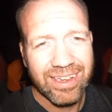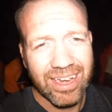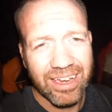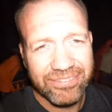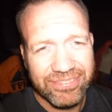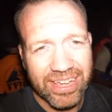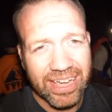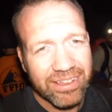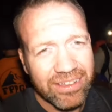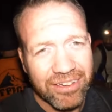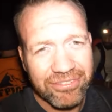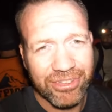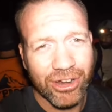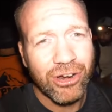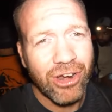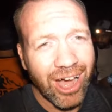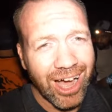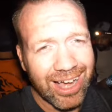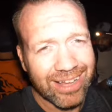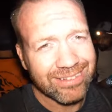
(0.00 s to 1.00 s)
If they're
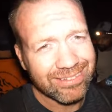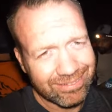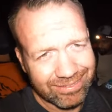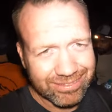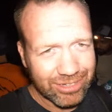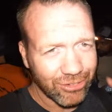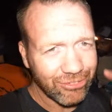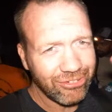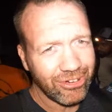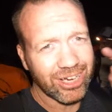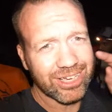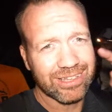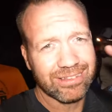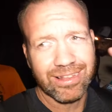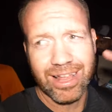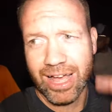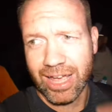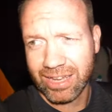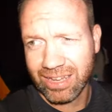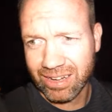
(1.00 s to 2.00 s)
not, they're fucking
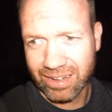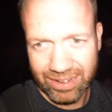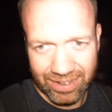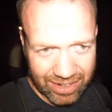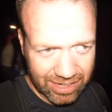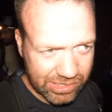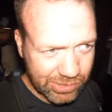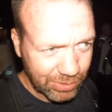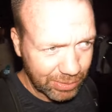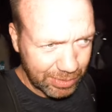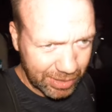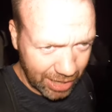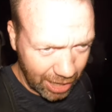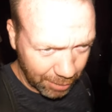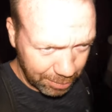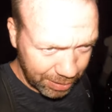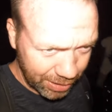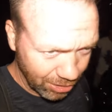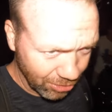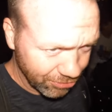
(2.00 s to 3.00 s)
lying because we've been
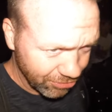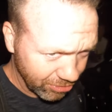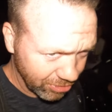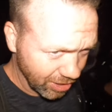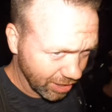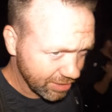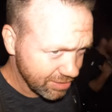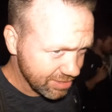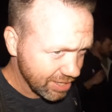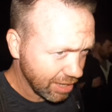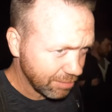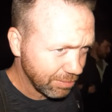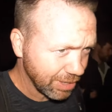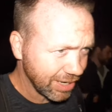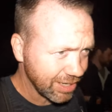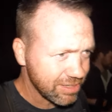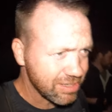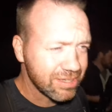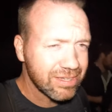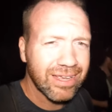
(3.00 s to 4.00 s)
uphill for like 10
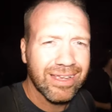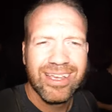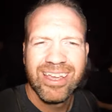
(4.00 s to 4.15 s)
minutes.